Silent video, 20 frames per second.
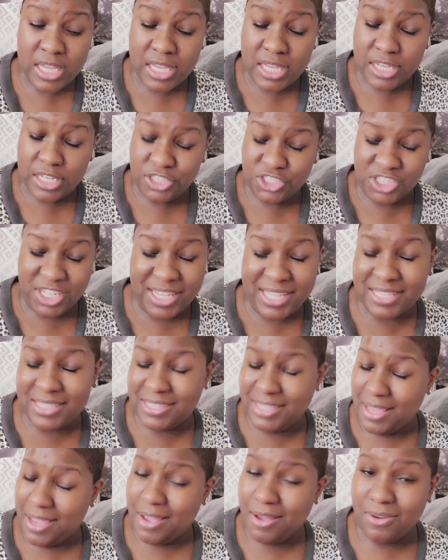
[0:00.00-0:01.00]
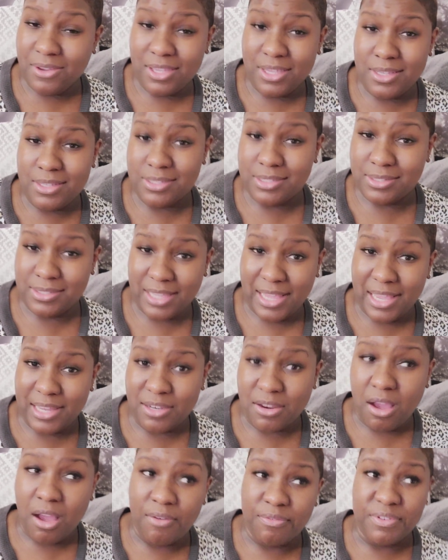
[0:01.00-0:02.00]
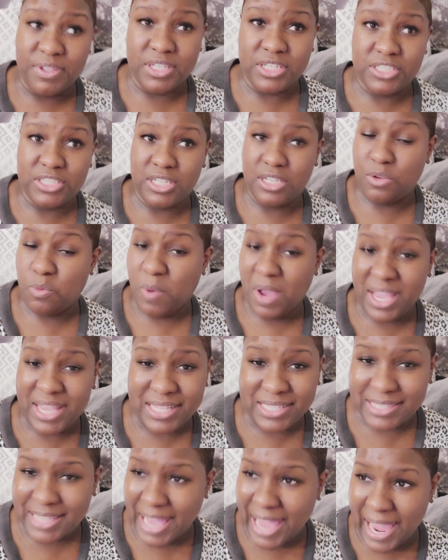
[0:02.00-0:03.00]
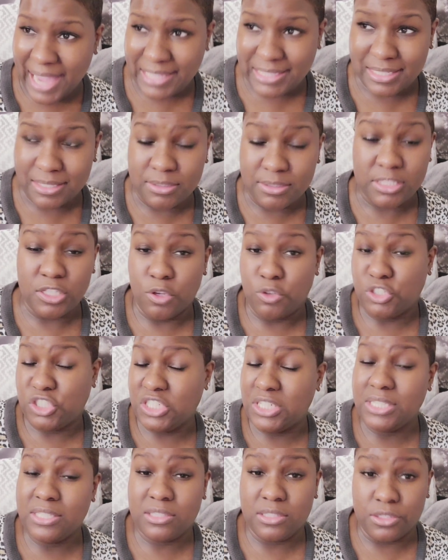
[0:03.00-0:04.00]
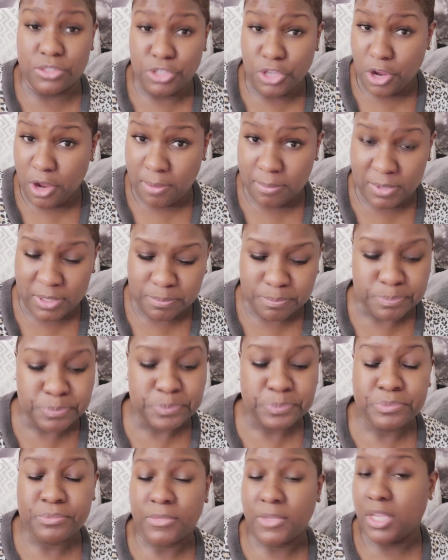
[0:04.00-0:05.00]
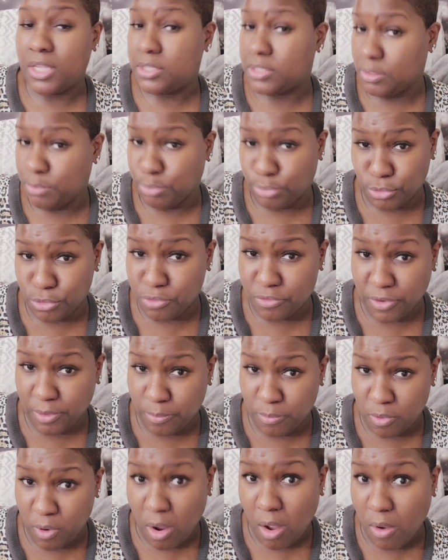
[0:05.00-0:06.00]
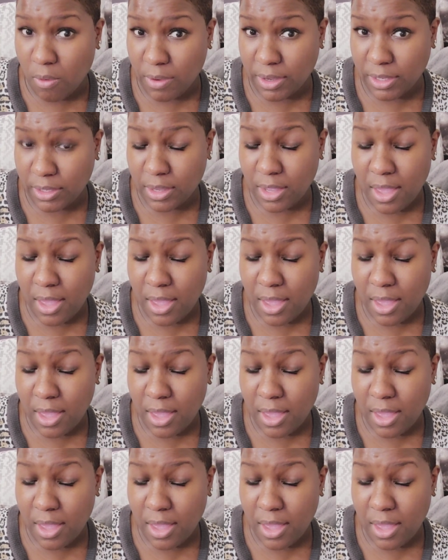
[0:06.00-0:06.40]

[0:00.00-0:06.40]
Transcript: she can tell he's standoffish in the way he's acting. So she's determined to prove him wrong.